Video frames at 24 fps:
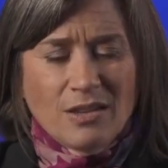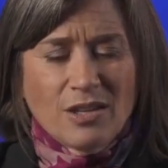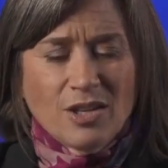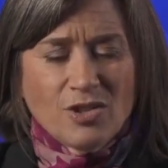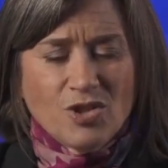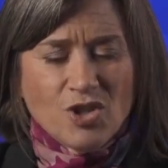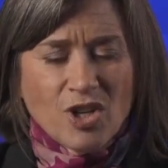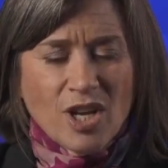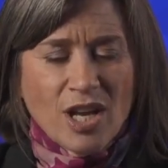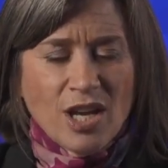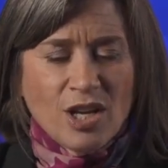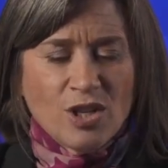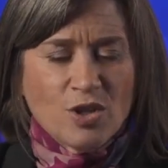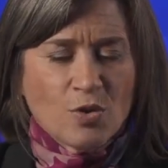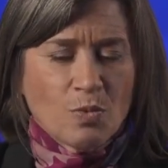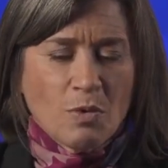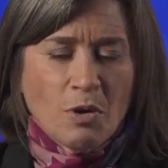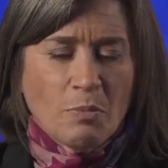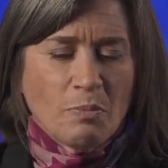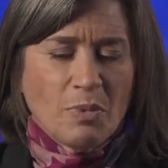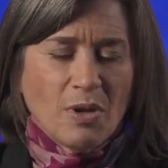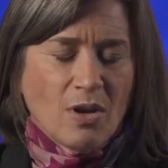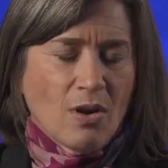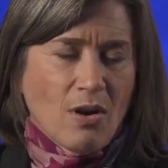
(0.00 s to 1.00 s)
the change
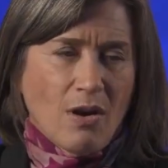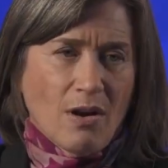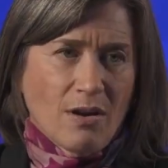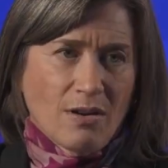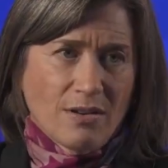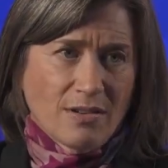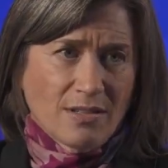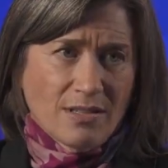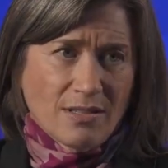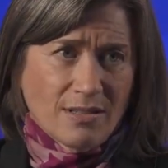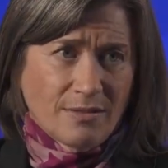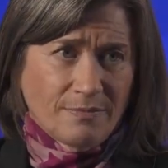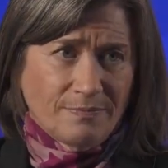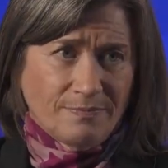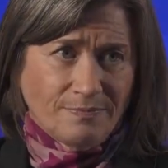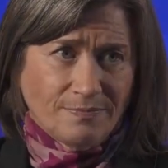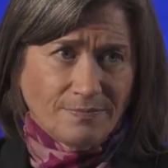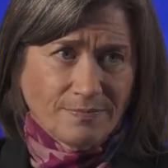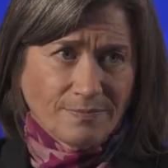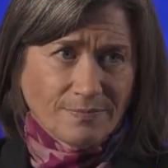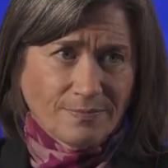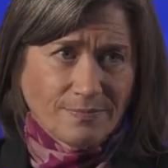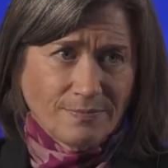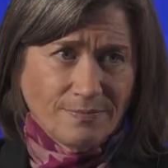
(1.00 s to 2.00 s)
won't be ours
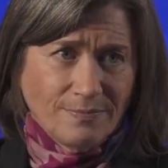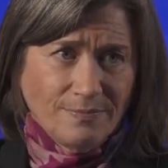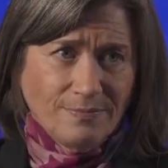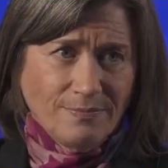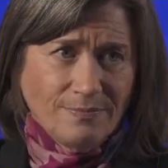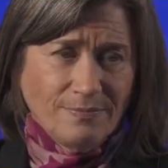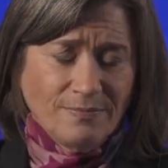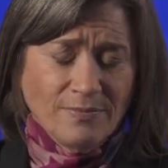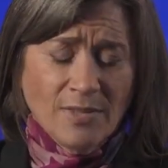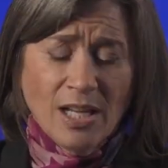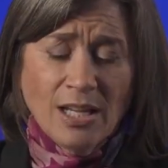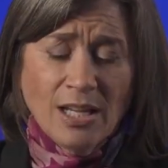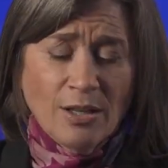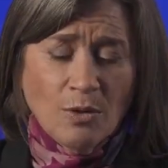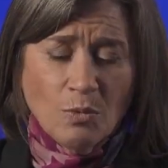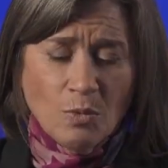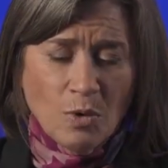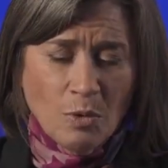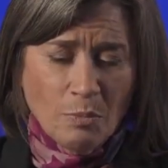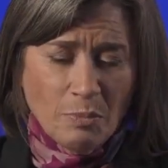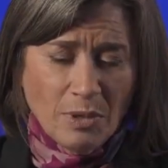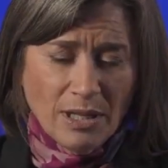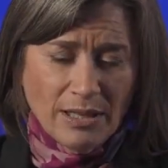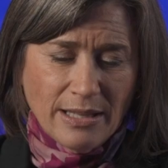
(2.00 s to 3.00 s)
and it
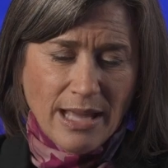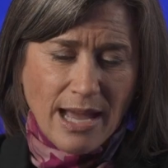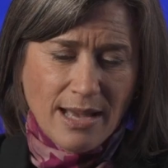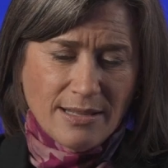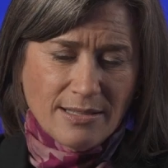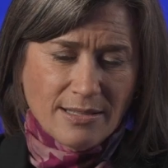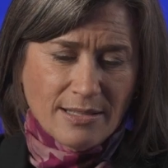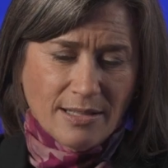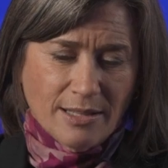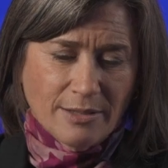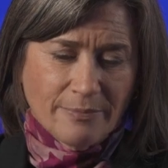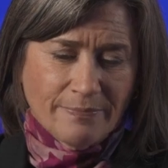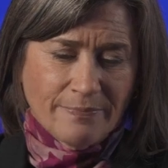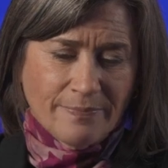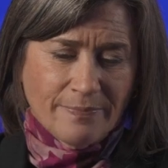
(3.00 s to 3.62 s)
won't be lasting.